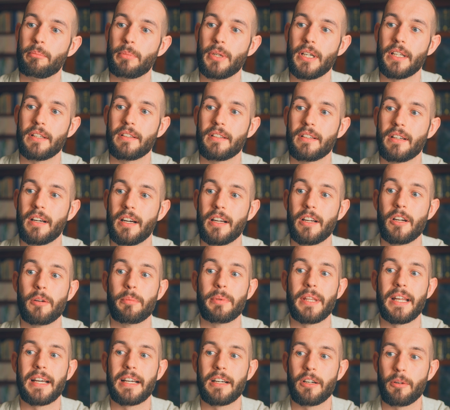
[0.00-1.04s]
But I hope
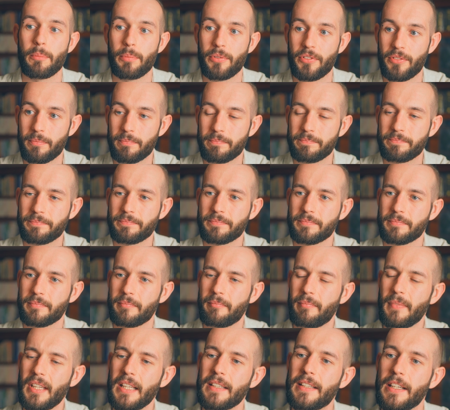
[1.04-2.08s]
that helps.
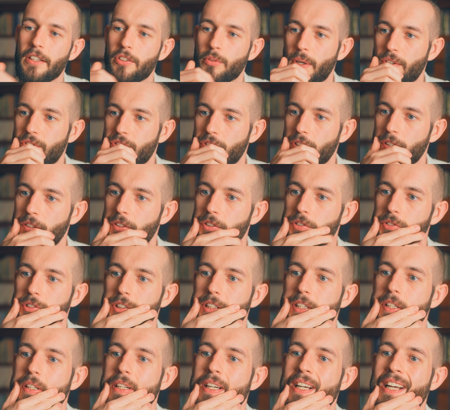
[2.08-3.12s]
Next question on the
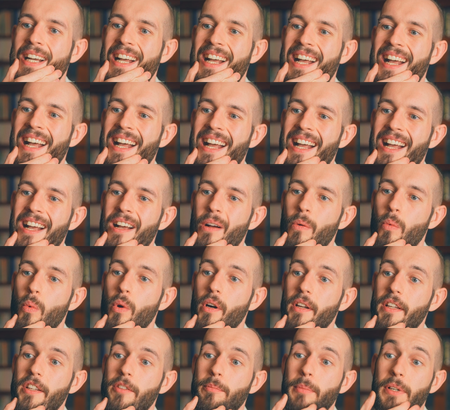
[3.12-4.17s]
screen.
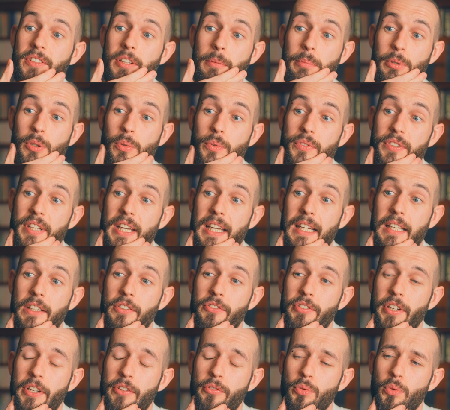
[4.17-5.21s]
What is my typical daily
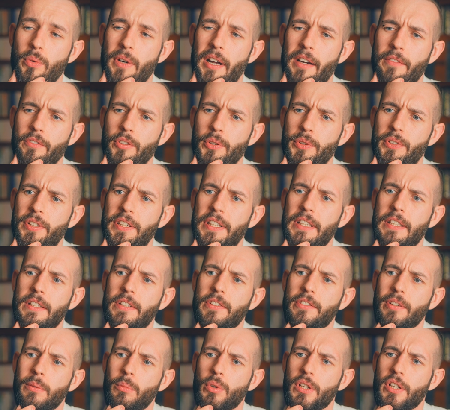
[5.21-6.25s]
schedule and
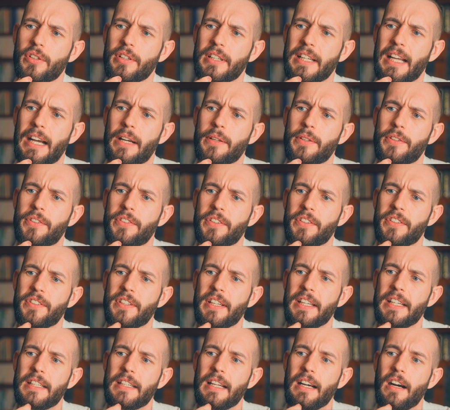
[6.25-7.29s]
routines? I'm wondering how you
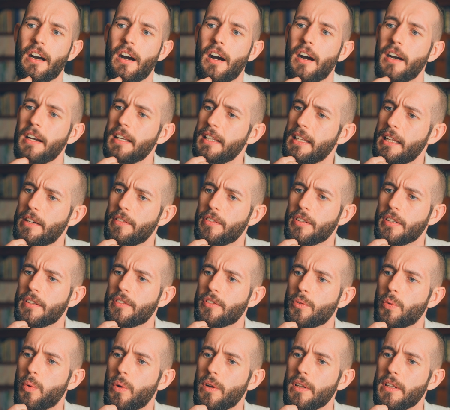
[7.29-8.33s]
sustain a high level
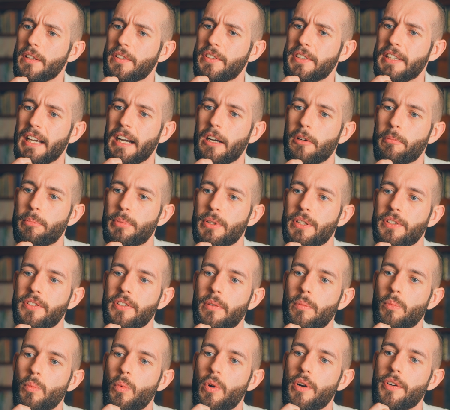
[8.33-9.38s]
of quality output
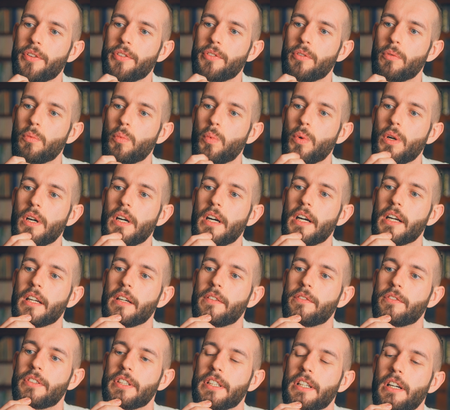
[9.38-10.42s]
and what your work
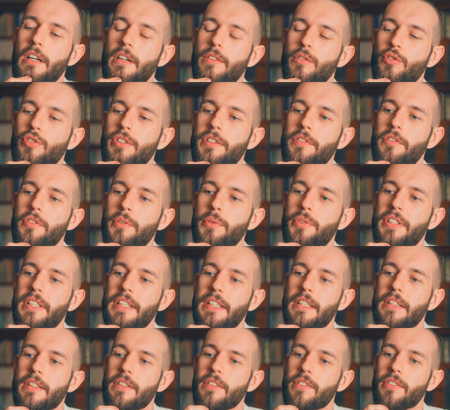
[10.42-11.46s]
and recovery
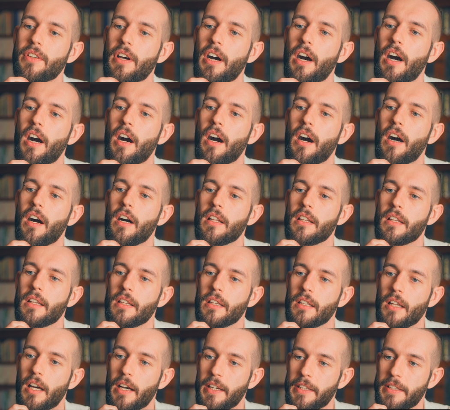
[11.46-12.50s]
routines are
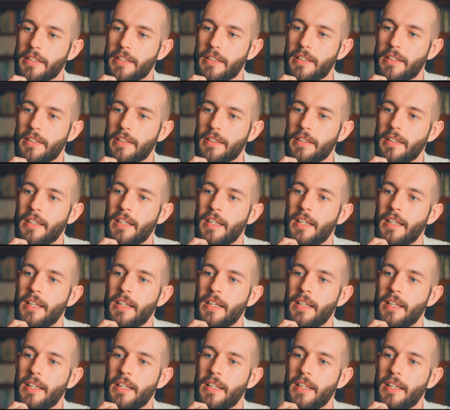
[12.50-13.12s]
like.